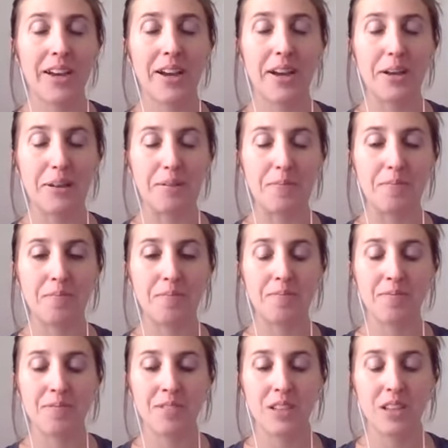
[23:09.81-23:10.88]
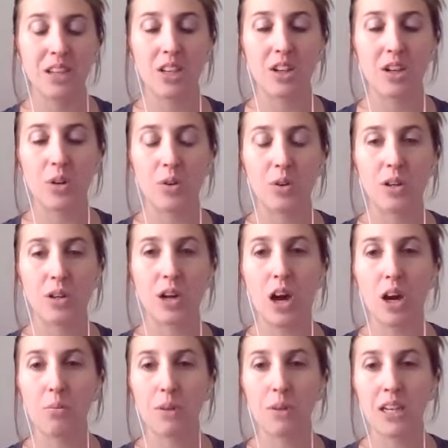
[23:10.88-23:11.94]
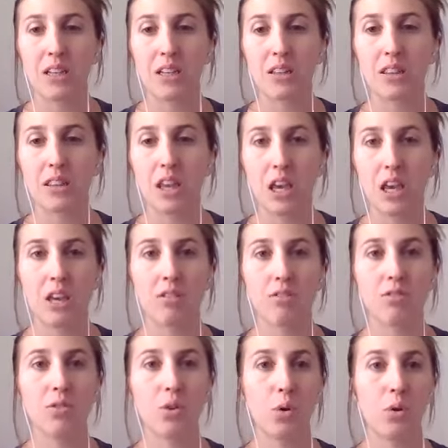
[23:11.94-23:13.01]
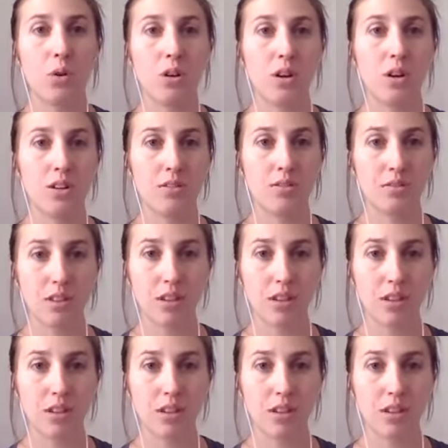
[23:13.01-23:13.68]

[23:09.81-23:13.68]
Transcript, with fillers: Um, you know, a common thing for